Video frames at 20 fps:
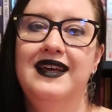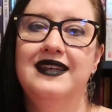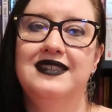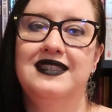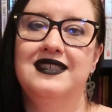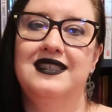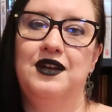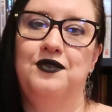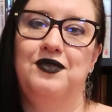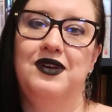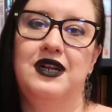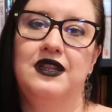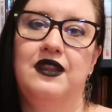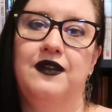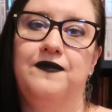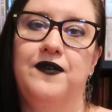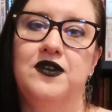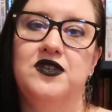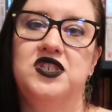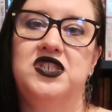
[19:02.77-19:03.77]
since I read it
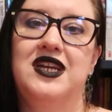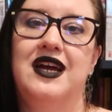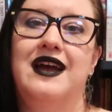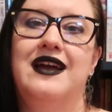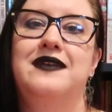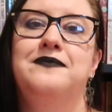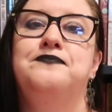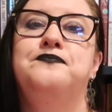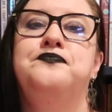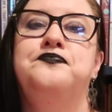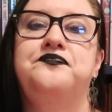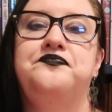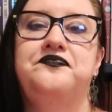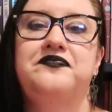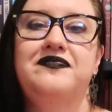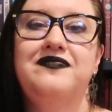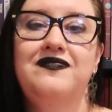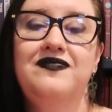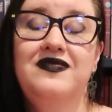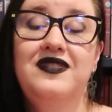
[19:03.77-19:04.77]
the first time
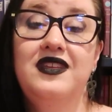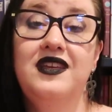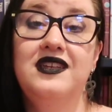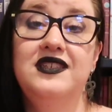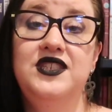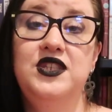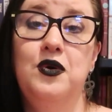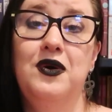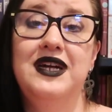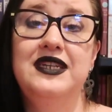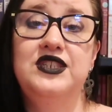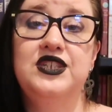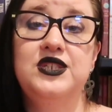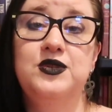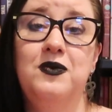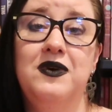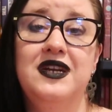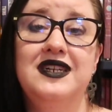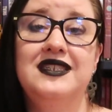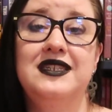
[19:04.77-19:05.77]
so I
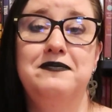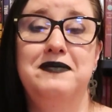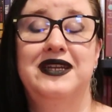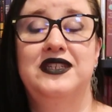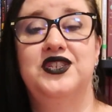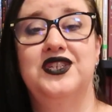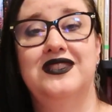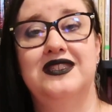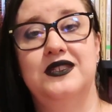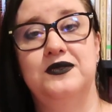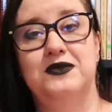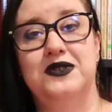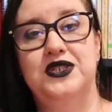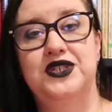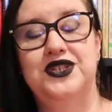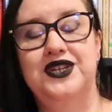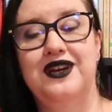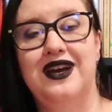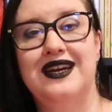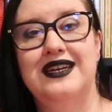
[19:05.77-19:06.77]
just wanted to mention this one
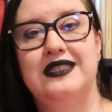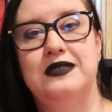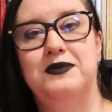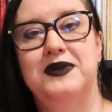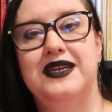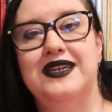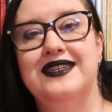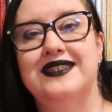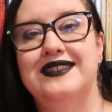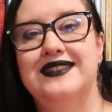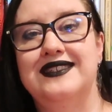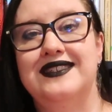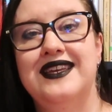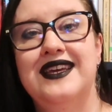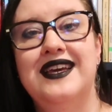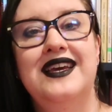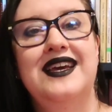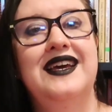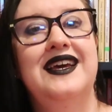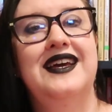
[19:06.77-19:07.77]
to you guys because,
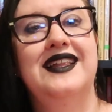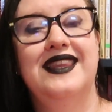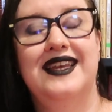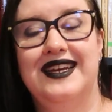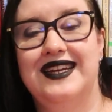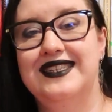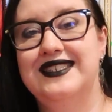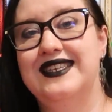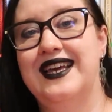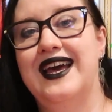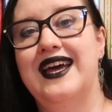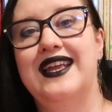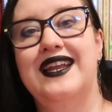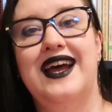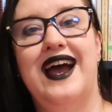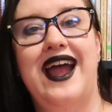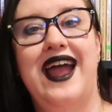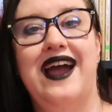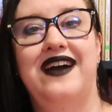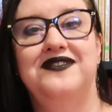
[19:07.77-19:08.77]
like I said,
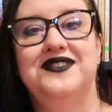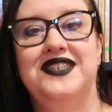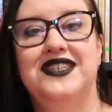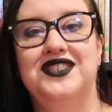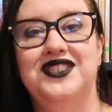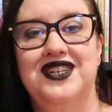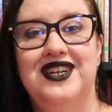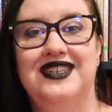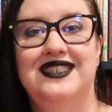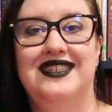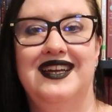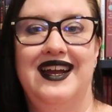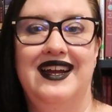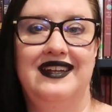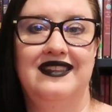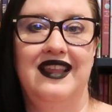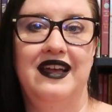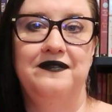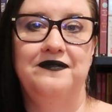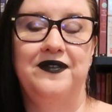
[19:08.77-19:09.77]
I have such an
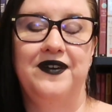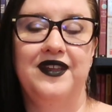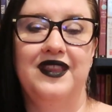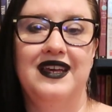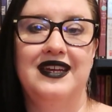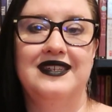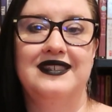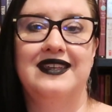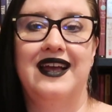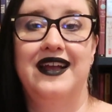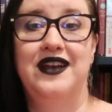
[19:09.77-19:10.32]
undying love for this.